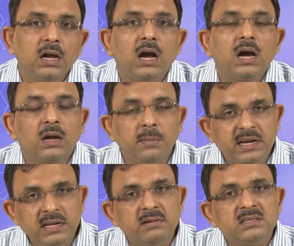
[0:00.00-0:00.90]
A
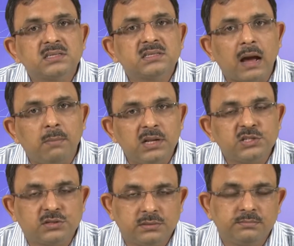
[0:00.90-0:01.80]
committee was
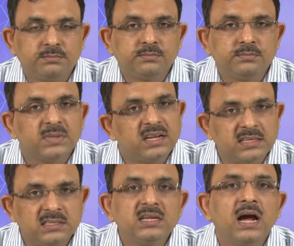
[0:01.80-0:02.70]
established in
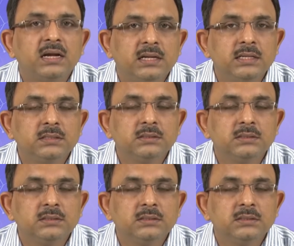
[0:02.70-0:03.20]
NCERT